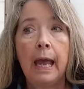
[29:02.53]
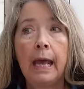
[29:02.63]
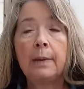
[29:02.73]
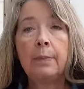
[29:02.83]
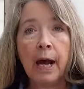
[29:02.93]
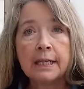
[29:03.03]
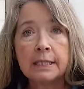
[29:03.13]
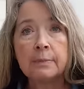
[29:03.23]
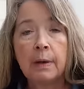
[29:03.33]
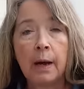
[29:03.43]
and he
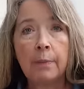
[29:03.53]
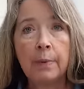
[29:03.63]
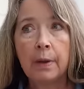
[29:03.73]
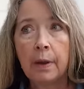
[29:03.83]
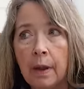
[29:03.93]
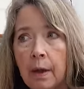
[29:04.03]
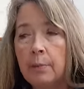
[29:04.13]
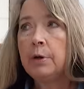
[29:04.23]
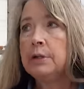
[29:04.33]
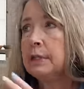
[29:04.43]
pots them up
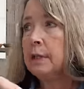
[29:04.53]
puts